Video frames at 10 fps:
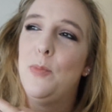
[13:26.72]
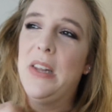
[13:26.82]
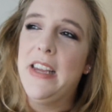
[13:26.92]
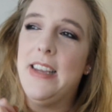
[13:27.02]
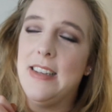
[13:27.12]

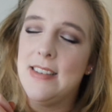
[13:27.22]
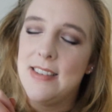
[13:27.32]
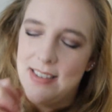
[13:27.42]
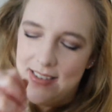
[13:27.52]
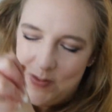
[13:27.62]

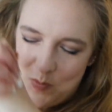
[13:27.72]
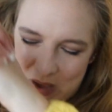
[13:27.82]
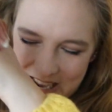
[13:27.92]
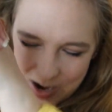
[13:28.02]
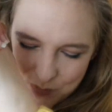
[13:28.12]
Please,
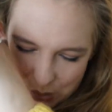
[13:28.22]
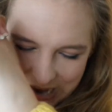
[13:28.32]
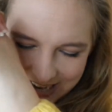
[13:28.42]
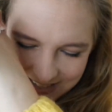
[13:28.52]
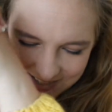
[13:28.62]
makeup
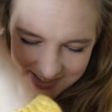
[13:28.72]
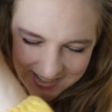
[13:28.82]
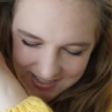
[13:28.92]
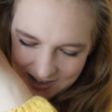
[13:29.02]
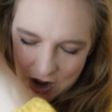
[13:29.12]

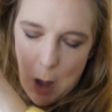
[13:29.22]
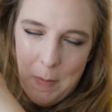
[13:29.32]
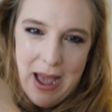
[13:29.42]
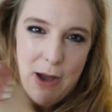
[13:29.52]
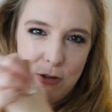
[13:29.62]
brands,
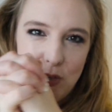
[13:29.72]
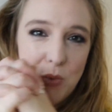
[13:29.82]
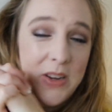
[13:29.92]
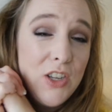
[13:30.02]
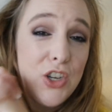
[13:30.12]
come out
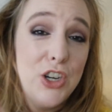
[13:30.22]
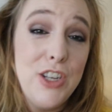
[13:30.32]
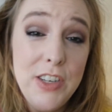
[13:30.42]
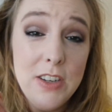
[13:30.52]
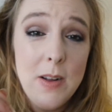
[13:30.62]
with
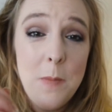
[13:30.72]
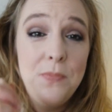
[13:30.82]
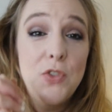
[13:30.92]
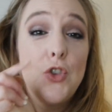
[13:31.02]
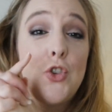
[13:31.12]
good,
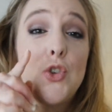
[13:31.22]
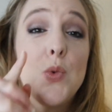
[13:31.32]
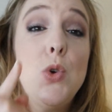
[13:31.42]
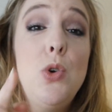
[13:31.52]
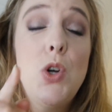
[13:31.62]

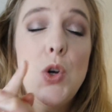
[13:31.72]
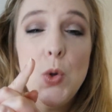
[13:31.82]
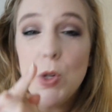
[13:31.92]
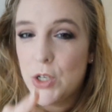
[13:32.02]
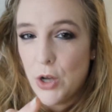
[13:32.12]
true
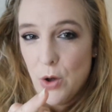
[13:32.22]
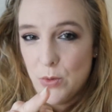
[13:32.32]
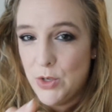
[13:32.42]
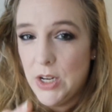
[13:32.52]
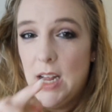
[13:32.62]

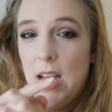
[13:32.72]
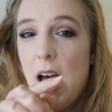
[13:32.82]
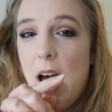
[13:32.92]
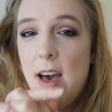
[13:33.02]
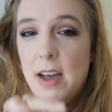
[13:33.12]
cool-toned
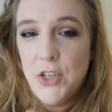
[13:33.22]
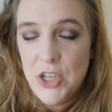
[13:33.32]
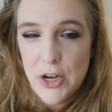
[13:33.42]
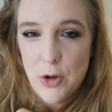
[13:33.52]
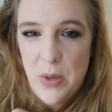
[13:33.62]

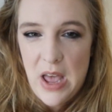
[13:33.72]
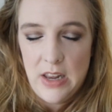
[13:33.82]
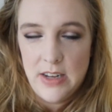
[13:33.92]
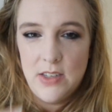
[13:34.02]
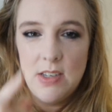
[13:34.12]
eyeshadow
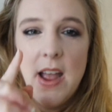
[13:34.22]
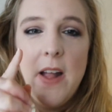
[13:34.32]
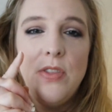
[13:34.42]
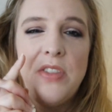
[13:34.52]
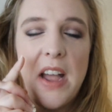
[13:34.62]
palettes
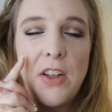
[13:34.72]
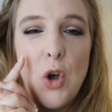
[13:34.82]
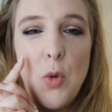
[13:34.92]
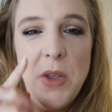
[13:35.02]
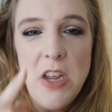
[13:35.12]
that
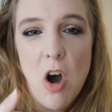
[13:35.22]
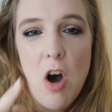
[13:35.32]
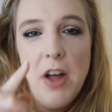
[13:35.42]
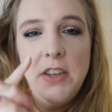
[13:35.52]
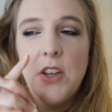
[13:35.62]
go
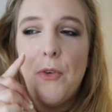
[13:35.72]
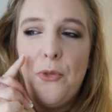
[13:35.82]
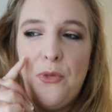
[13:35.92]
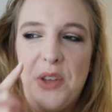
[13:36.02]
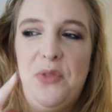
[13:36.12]
beyond
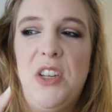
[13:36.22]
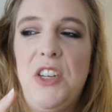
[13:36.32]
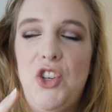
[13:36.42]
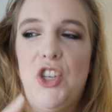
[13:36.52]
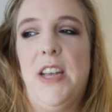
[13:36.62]

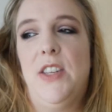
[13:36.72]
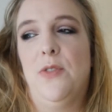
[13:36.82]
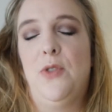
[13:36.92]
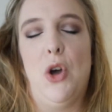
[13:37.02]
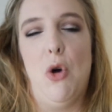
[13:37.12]
15
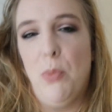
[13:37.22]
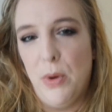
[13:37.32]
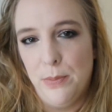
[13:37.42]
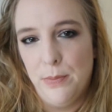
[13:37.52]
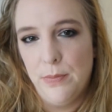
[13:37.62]
shades of taupe.